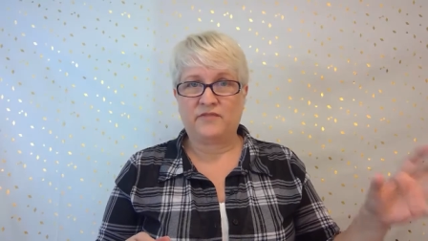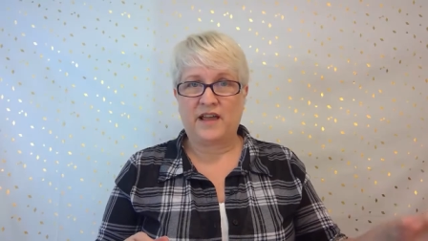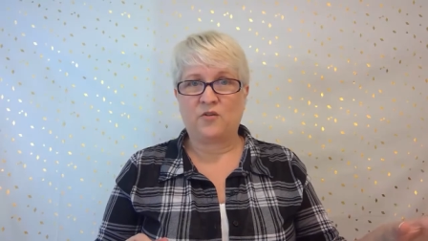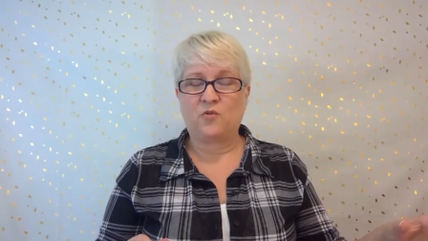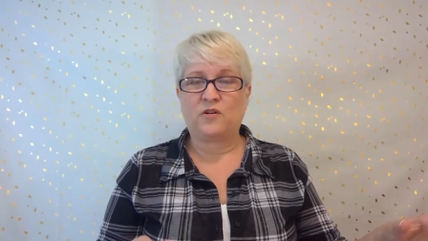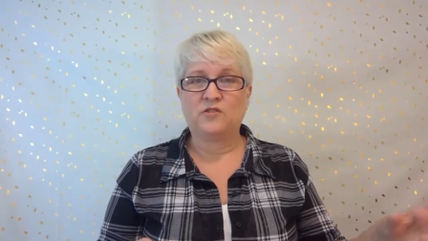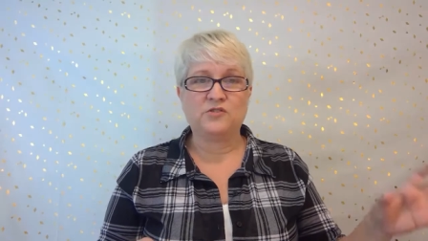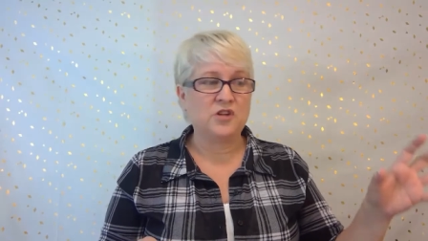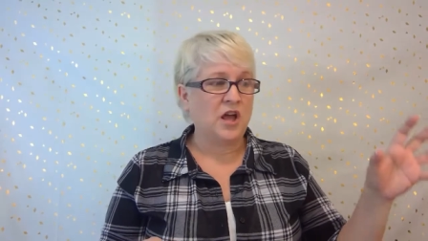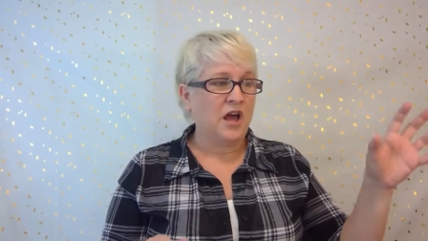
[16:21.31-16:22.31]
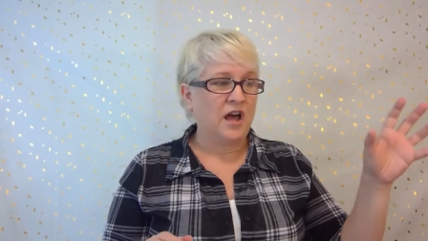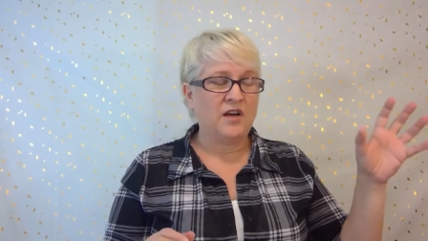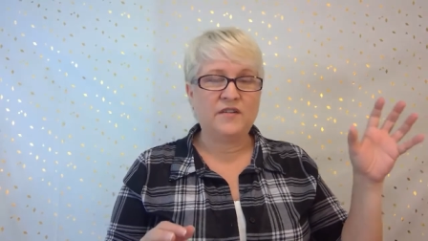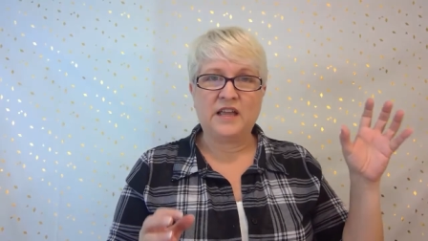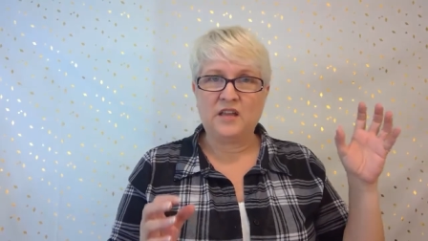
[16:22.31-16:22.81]
fat quarters
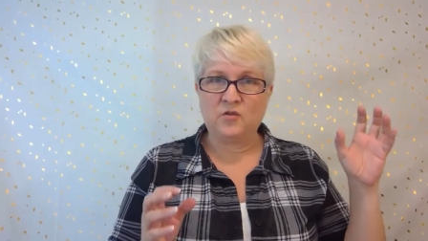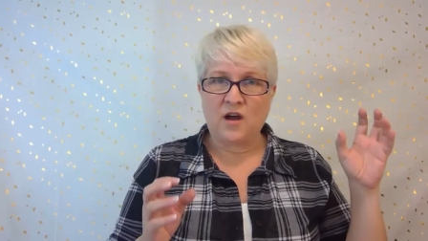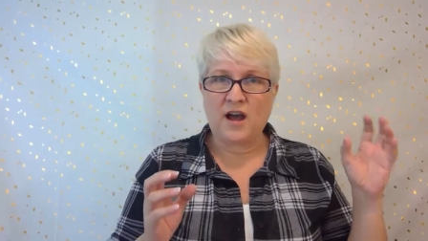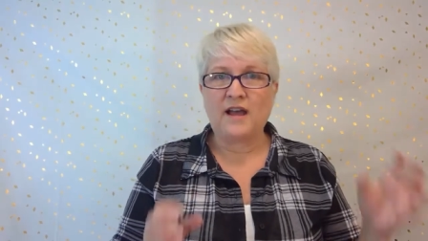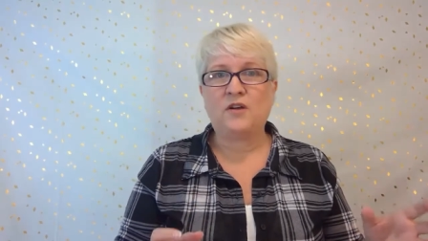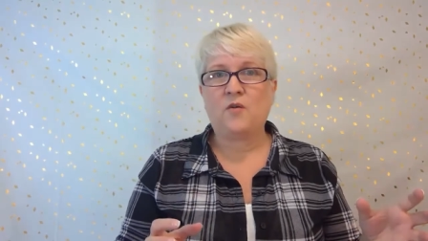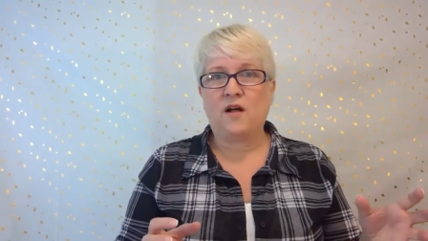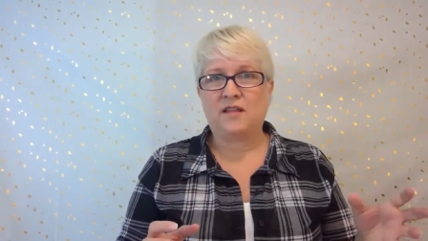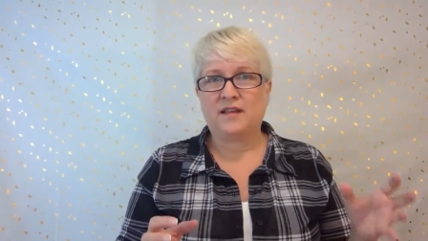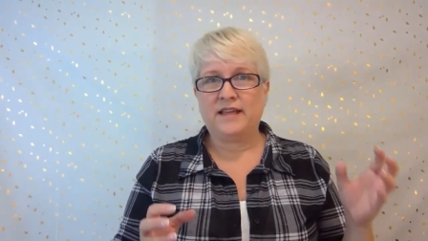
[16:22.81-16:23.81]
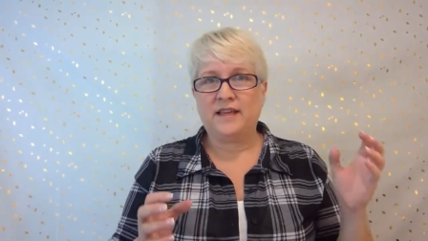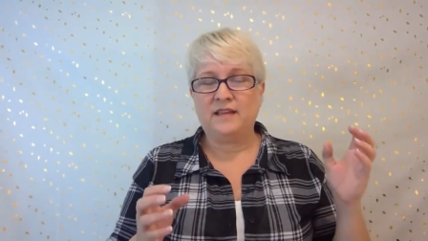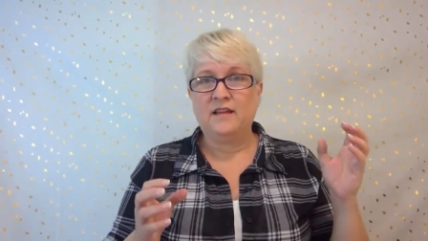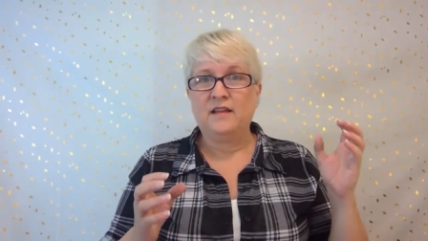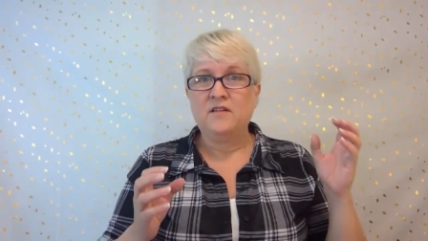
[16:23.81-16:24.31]
of a high
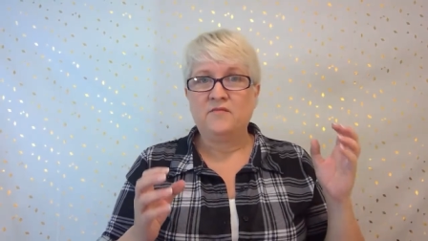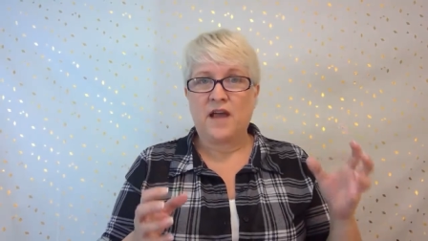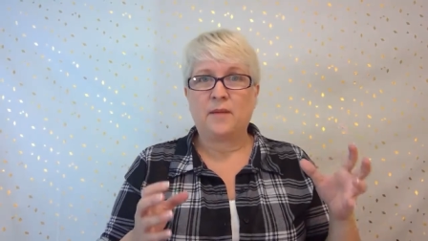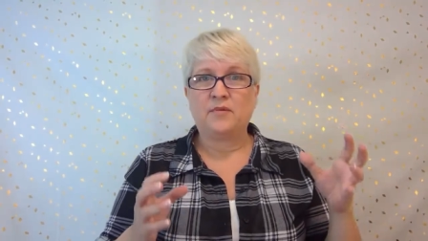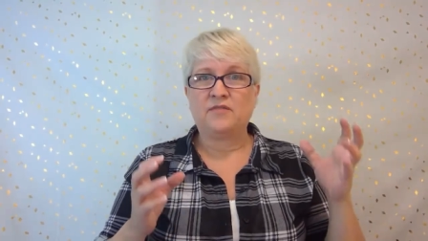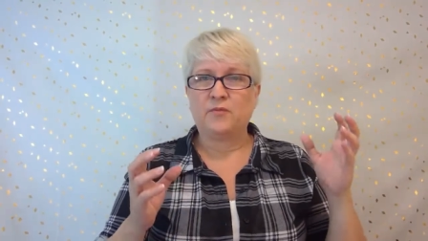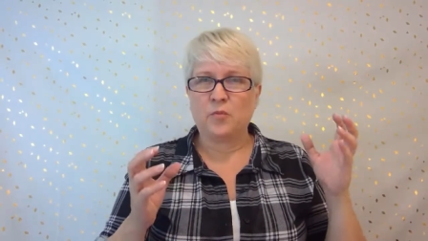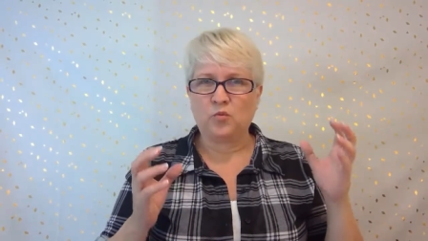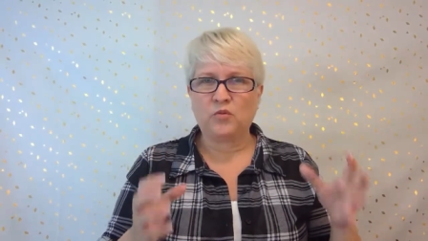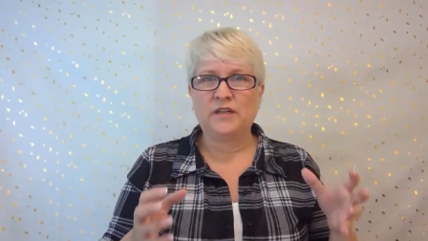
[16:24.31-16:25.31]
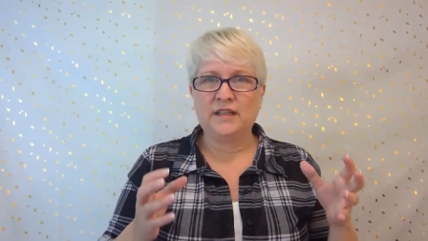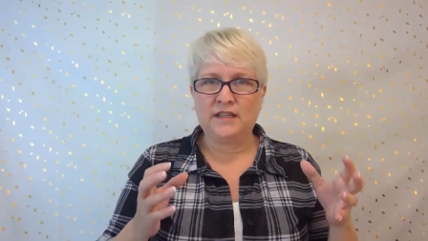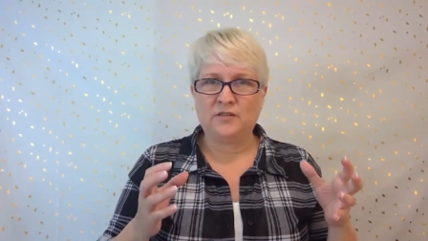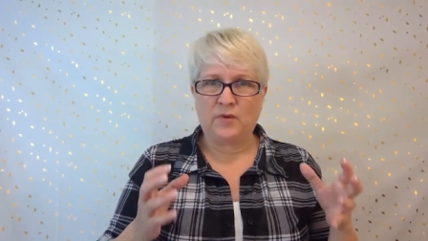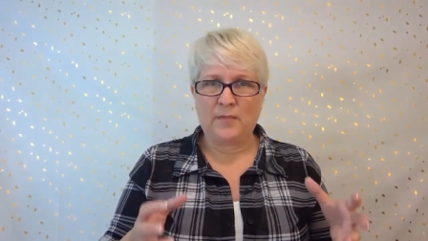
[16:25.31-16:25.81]
quality fabric from a
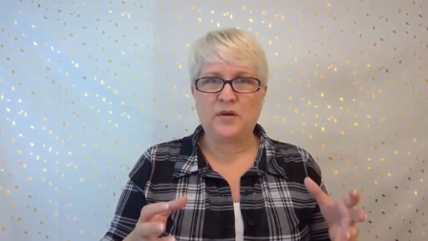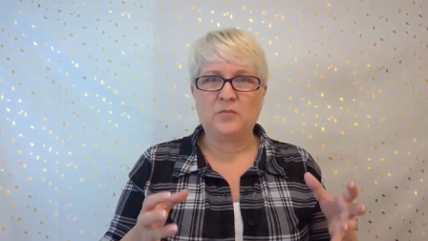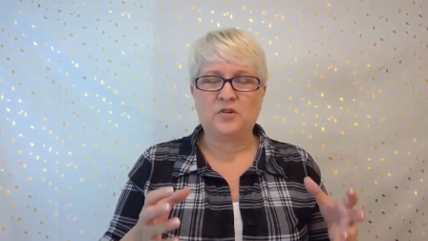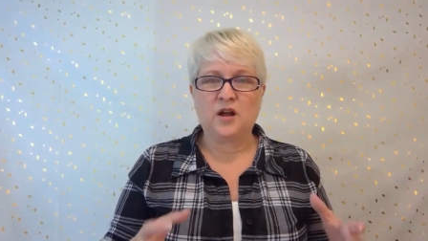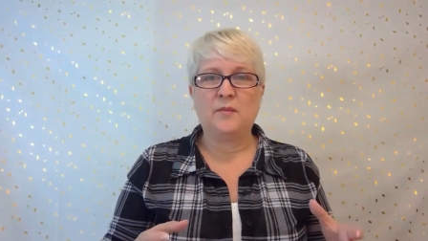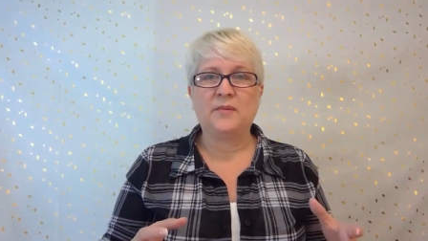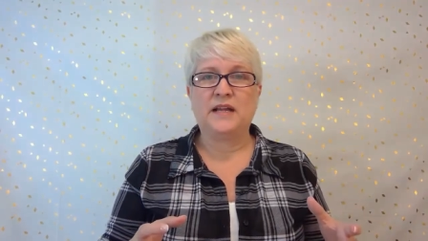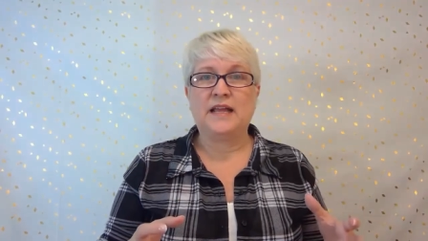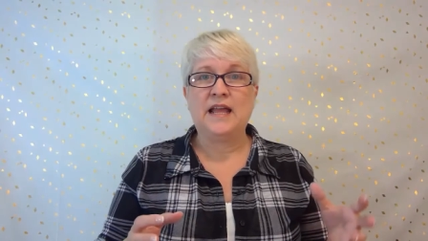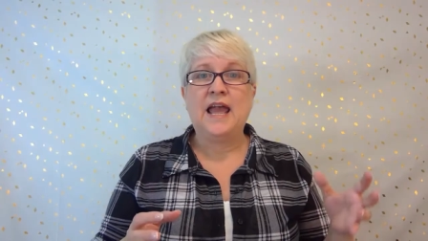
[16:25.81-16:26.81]
really reputable company